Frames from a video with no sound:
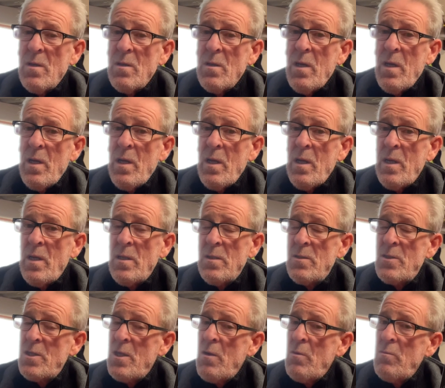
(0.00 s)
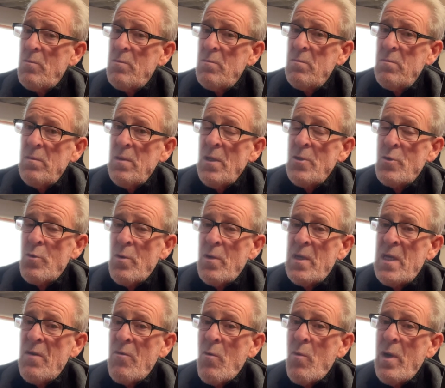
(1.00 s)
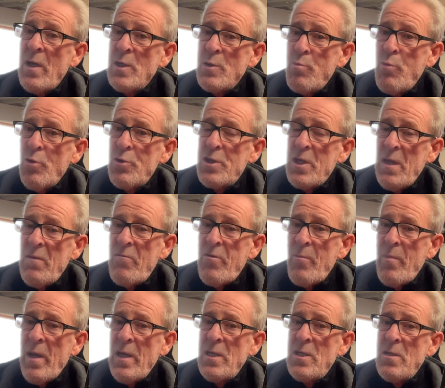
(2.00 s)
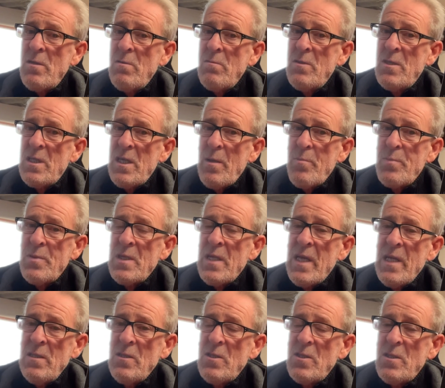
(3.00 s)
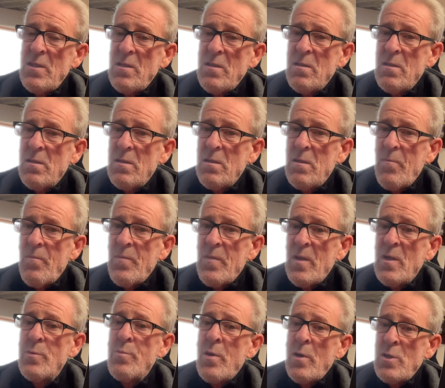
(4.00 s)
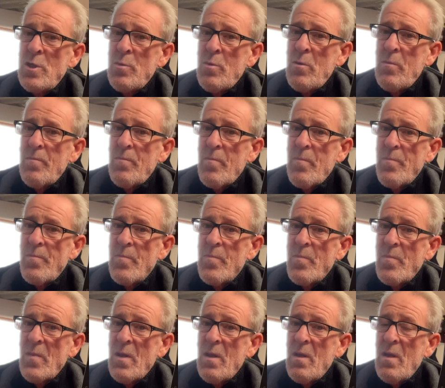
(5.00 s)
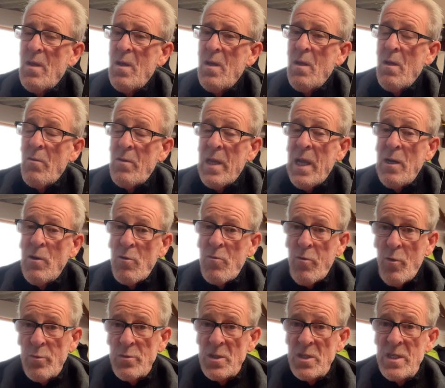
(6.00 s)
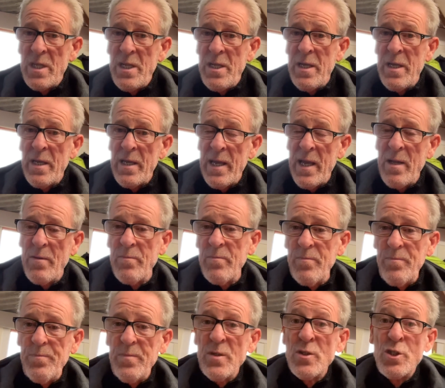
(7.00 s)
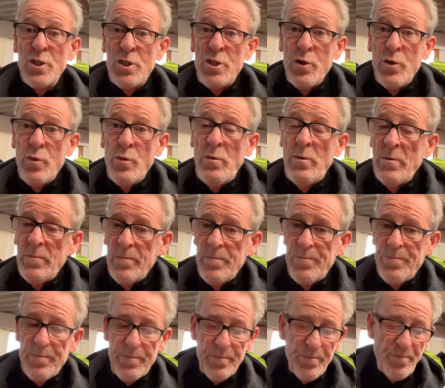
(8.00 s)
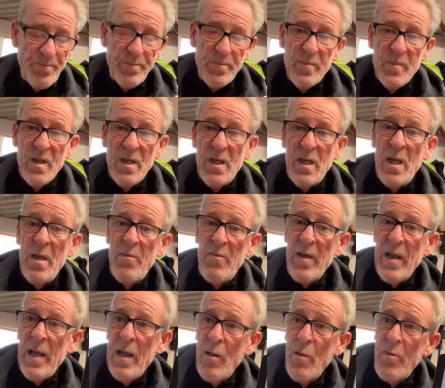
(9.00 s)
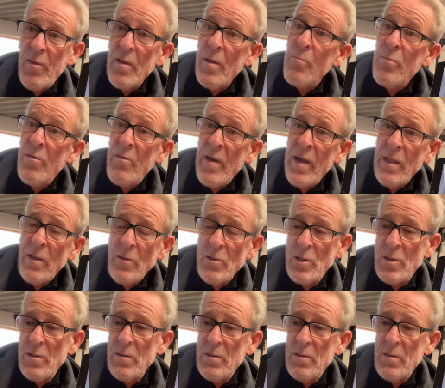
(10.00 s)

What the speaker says: on. So I just want to give away as much information, tips, hints as possible. Okay, look forward to seeing you again soon, if health prevails.